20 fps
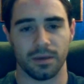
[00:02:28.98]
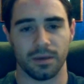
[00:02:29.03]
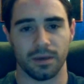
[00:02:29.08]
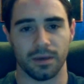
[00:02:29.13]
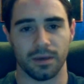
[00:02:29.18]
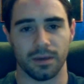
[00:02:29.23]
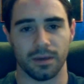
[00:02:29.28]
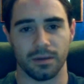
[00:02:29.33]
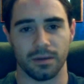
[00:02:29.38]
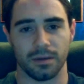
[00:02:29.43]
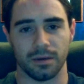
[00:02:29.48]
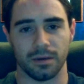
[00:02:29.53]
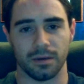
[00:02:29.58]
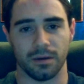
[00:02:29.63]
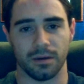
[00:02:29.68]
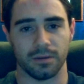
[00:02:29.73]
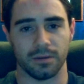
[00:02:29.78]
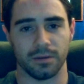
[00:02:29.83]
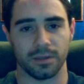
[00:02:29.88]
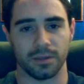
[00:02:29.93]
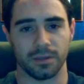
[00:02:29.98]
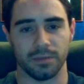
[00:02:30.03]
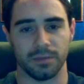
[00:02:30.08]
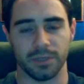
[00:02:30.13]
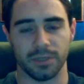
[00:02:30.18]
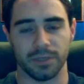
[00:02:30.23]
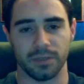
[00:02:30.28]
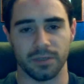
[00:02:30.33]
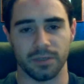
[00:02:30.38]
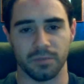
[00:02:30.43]
And on the
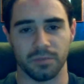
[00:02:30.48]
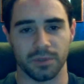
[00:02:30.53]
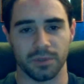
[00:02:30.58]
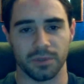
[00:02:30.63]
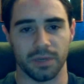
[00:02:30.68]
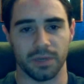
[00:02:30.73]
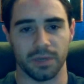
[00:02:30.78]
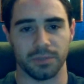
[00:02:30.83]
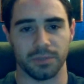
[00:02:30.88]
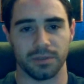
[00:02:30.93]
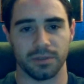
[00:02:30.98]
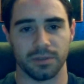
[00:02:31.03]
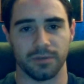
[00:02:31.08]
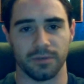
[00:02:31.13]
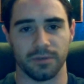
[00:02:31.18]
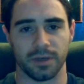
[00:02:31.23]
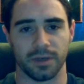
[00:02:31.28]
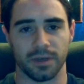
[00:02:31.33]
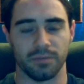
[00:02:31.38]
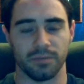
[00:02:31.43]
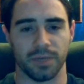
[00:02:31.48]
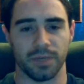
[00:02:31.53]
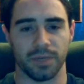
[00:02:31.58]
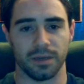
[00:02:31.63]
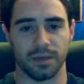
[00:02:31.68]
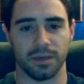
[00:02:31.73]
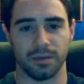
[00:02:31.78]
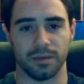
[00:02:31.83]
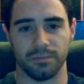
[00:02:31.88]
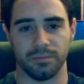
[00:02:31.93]
subject of perception, if I can pick
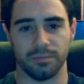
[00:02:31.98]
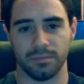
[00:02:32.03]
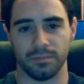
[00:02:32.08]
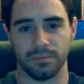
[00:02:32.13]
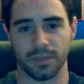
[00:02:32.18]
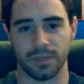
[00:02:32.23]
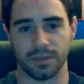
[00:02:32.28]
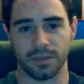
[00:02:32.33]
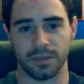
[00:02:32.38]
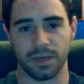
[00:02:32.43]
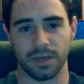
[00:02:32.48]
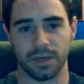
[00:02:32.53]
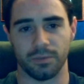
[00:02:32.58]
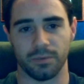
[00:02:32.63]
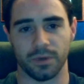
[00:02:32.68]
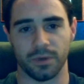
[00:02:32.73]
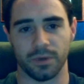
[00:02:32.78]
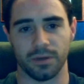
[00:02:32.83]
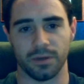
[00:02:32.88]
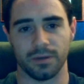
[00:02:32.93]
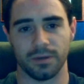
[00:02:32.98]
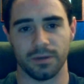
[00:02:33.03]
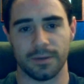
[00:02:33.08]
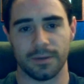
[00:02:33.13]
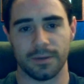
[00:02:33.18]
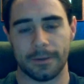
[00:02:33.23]
an example here,